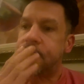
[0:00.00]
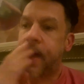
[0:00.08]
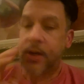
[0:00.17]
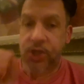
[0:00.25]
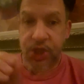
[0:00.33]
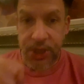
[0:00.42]

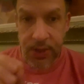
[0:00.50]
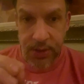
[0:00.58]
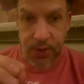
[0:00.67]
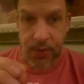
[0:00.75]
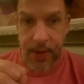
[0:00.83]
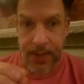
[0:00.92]
our
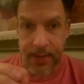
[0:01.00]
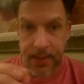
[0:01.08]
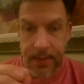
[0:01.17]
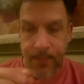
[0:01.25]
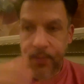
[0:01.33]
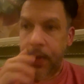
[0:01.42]
children
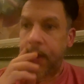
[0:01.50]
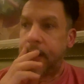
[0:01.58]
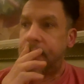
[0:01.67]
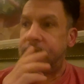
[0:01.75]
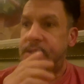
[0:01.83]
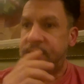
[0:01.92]

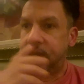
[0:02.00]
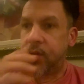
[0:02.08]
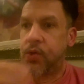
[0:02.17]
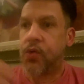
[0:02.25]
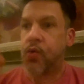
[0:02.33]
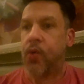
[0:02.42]

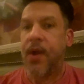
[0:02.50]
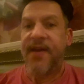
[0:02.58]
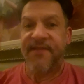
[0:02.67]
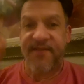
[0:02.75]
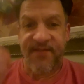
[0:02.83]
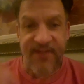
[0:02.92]
to
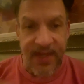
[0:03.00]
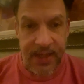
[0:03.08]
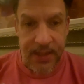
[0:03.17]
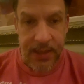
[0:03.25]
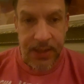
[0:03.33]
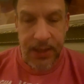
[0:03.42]

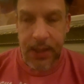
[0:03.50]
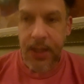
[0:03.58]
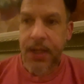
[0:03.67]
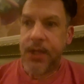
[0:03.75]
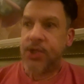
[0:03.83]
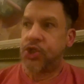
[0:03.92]
feel,
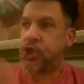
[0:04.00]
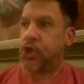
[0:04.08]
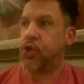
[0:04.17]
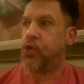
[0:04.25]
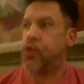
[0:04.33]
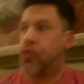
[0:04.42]

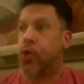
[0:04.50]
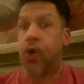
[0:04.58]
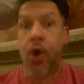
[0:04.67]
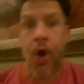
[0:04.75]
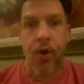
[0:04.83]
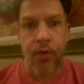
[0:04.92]
to
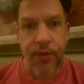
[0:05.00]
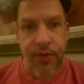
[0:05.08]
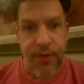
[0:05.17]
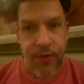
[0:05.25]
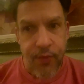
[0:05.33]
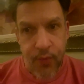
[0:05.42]
go
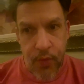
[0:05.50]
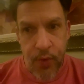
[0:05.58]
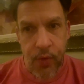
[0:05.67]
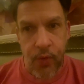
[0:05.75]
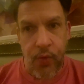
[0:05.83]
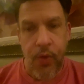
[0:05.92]

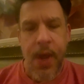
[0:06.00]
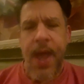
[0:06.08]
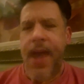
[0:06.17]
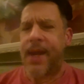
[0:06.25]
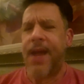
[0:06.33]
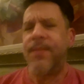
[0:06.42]
through,
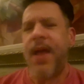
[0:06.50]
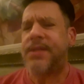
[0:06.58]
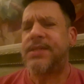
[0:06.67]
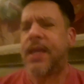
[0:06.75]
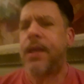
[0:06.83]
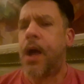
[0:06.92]
and I'm not
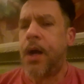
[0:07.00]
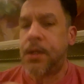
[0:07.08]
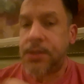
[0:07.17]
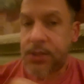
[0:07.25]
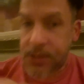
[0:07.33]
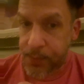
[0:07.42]
saying
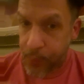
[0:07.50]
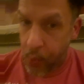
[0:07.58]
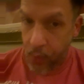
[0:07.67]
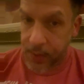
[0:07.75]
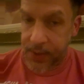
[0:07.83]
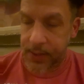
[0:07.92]

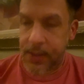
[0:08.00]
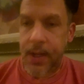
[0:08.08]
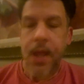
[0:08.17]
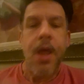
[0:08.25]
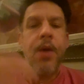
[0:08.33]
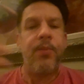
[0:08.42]
unsupported,
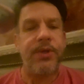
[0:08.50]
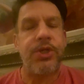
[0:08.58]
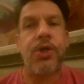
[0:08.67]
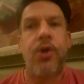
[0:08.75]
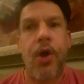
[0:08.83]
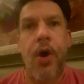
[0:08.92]
but
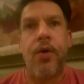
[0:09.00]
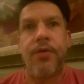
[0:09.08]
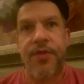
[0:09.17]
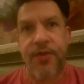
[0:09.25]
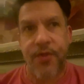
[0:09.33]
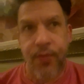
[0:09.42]
to go
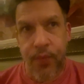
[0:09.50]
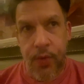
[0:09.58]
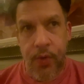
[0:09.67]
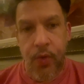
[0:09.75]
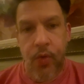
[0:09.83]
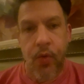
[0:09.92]

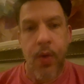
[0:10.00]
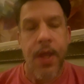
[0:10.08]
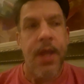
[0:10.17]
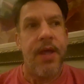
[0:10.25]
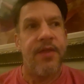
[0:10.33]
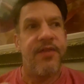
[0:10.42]
through
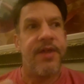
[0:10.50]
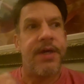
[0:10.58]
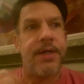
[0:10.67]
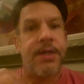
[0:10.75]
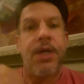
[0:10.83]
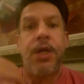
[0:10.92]

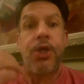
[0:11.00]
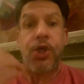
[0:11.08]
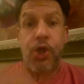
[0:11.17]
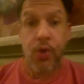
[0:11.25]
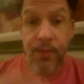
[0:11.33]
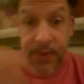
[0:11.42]
the
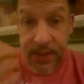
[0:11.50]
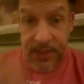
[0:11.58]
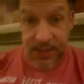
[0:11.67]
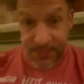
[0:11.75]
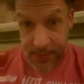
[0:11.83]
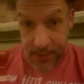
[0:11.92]
human
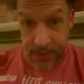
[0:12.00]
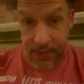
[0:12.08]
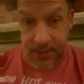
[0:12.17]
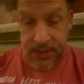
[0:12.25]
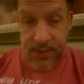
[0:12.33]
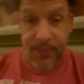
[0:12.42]

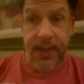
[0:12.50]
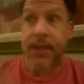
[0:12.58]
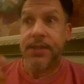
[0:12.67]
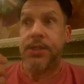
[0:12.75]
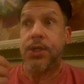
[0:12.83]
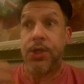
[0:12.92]
experience,
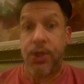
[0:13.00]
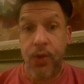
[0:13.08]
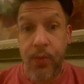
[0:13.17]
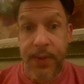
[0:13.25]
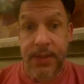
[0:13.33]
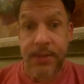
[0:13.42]
because
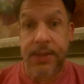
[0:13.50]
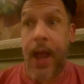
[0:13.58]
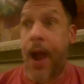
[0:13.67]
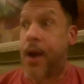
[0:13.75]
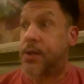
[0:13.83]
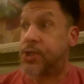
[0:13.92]
humans
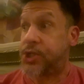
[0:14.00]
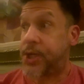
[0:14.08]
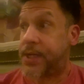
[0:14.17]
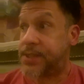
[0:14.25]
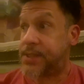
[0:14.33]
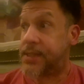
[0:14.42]
are
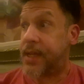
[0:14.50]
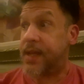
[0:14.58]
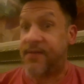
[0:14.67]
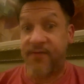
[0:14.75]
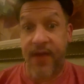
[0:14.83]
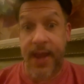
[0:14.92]
just
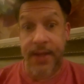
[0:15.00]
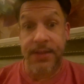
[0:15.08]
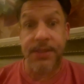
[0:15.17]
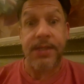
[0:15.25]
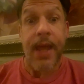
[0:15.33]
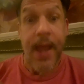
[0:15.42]

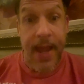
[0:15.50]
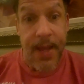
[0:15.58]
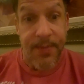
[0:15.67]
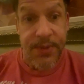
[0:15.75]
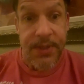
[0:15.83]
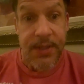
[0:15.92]
advanced
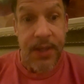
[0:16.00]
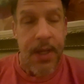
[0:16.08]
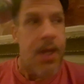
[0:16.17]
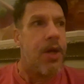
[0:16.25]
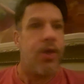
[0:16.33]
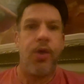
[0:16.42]
apes.
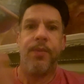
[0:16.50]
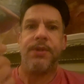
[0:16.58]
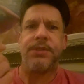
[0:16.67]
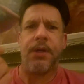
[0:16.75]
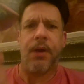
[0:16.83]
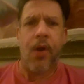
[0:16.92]

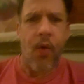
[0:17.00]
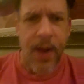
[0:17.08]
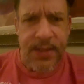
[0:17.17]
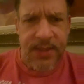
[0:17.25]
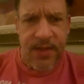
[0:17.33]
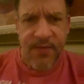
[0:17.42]
Humans are
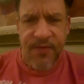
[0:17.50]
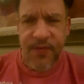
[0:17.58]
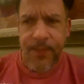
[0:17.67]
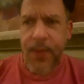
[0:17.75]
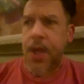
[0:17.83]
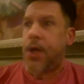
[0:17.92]
aggressive,
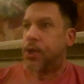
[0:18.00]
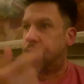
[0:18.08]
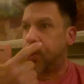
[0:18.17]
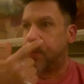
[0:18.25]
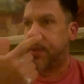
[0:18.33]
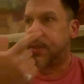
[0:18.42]

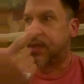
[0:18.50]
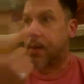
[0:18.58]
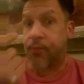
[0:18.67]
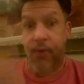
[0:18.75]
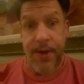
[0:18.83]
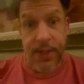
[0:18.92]
humans are
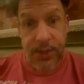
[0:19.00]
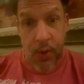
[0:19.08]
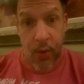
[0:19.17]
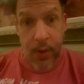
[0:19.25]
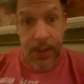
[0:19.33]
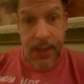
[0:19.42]

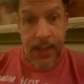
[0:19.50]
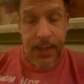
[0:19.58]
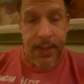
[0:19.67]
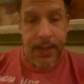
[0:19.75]
predatory,